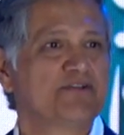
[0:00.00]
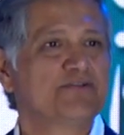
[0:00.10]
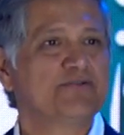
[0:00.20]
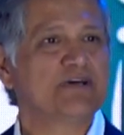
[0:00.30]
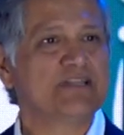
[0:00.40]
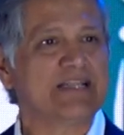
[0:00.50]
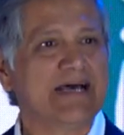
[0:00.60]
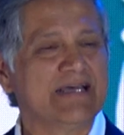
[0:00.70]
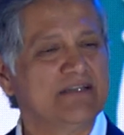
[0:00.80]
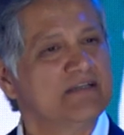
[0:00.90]
to
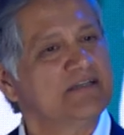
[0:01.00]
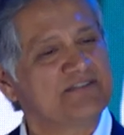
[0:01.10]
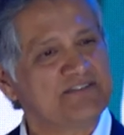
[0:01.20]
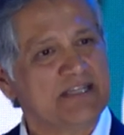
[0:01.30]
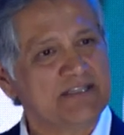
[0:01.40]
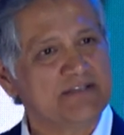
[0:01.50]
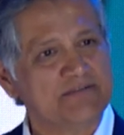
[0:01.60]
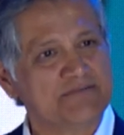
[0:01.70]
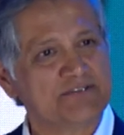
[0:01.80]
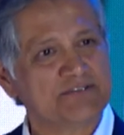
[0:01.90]
align the
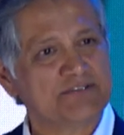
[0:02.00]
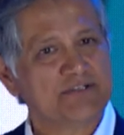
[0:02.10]
incentives